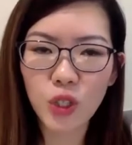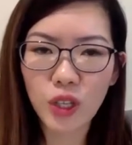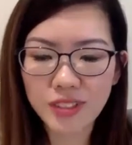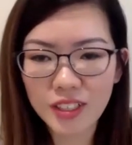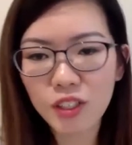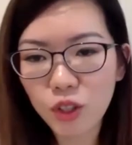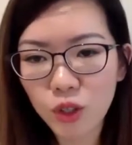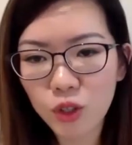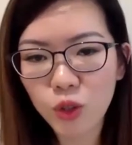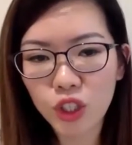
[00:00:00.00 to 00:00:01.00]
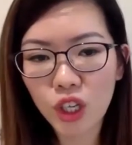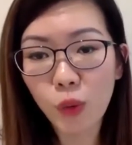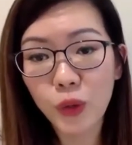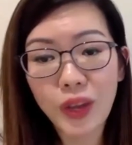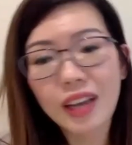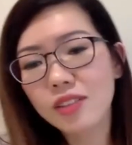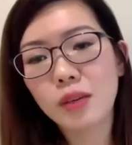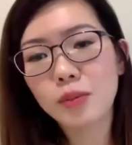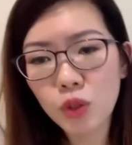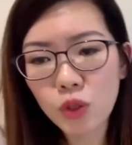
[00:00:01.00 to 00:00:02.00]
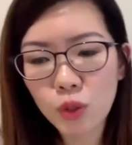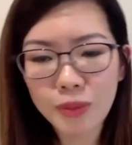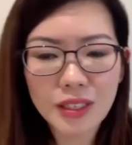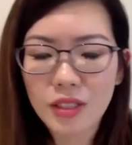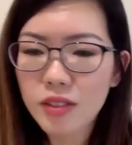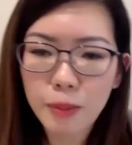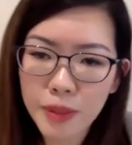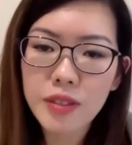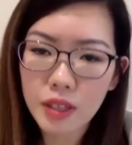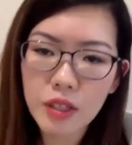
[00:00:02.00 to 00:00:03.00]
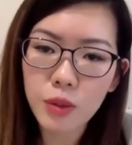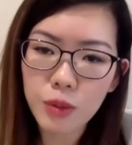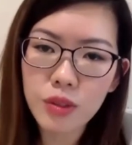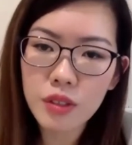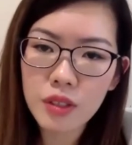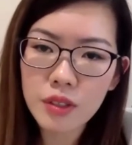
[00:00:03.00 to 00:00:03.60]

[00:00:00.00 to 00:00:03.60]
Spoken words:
you're sending across to your child when you ask them to practice their P's and Q's.